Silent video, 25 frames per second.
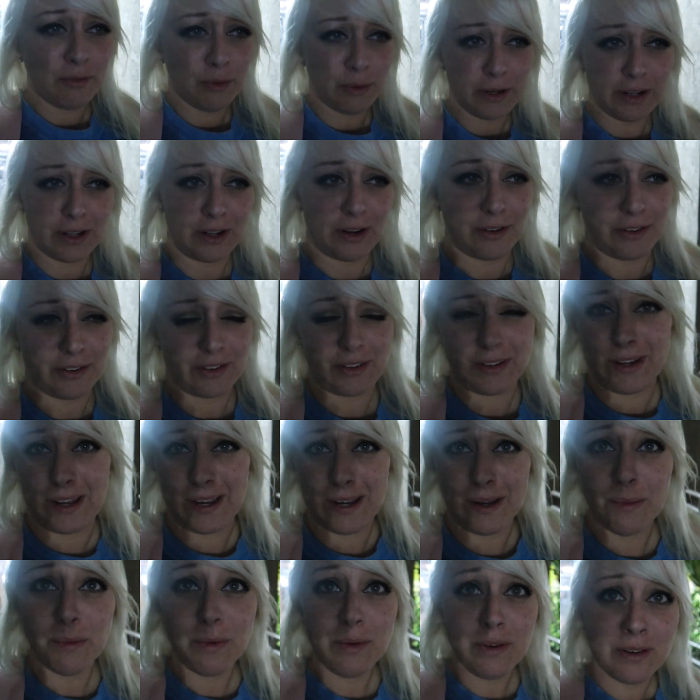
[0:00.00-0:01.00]
$40 a
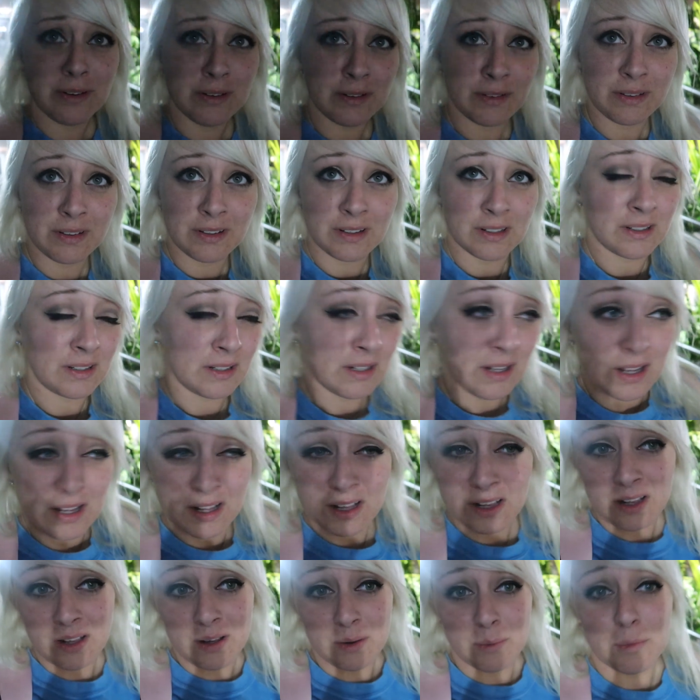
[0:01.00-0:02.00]
night.
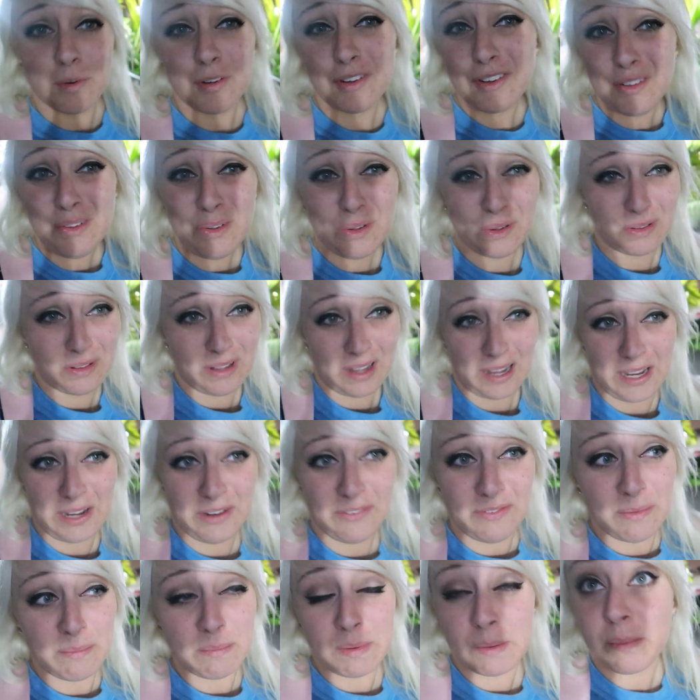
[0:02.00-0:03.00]
We're still
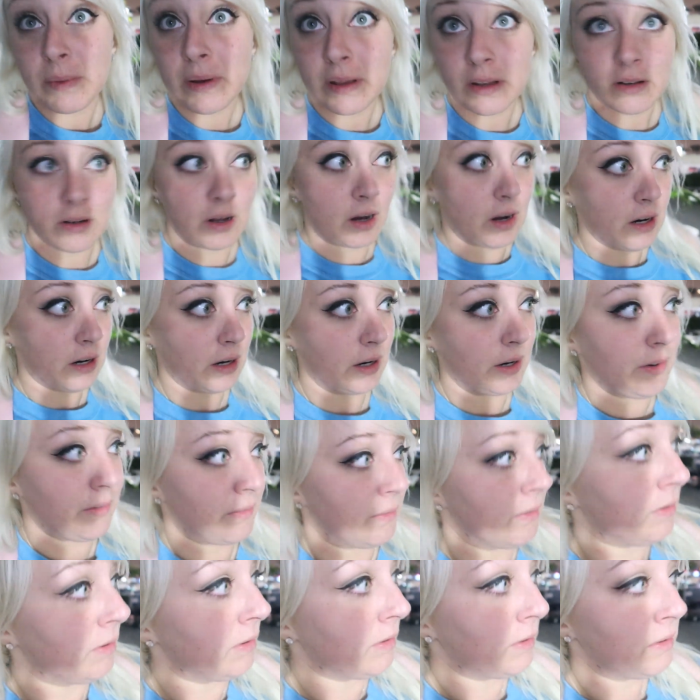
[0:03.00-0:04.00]
alive. I mean, we knock on